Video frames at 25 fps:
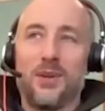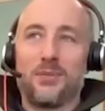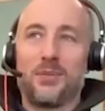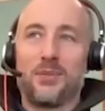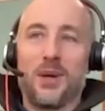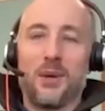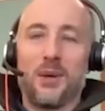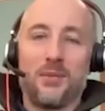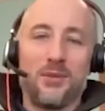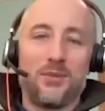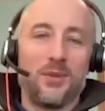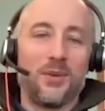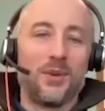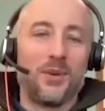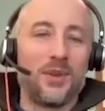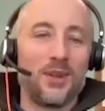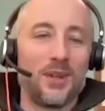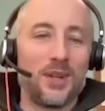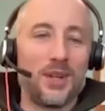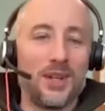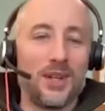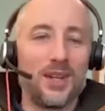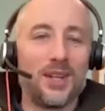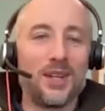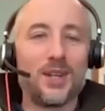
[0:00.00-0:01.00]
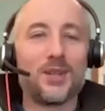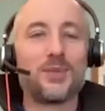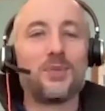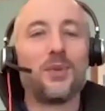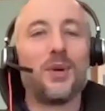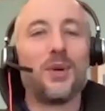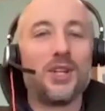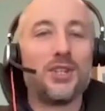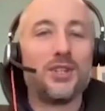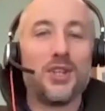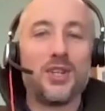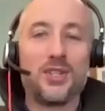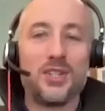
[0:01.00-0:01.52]
where I'm coming from. Because
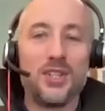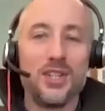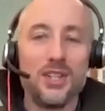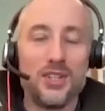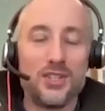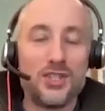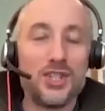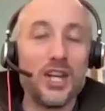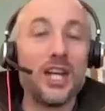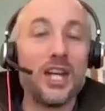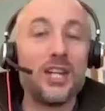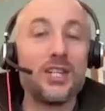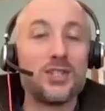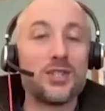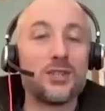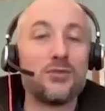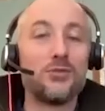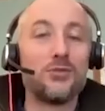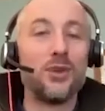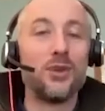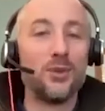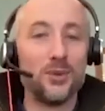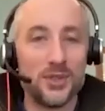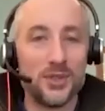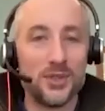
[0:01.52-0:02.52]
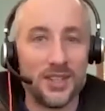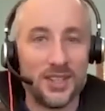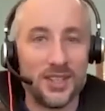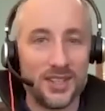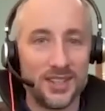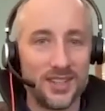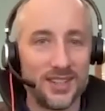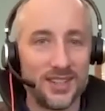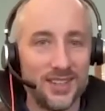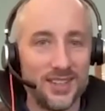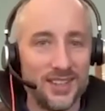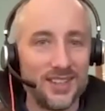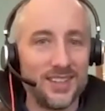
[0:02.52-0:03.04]
what you do is you change the rules
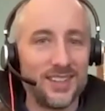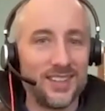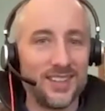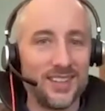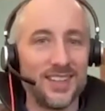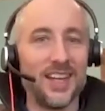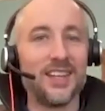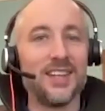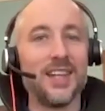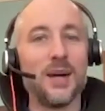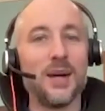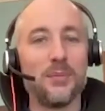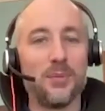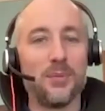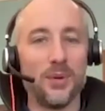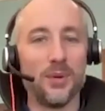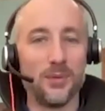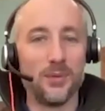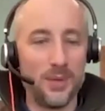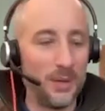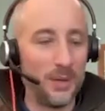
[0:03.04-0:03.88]
at that point.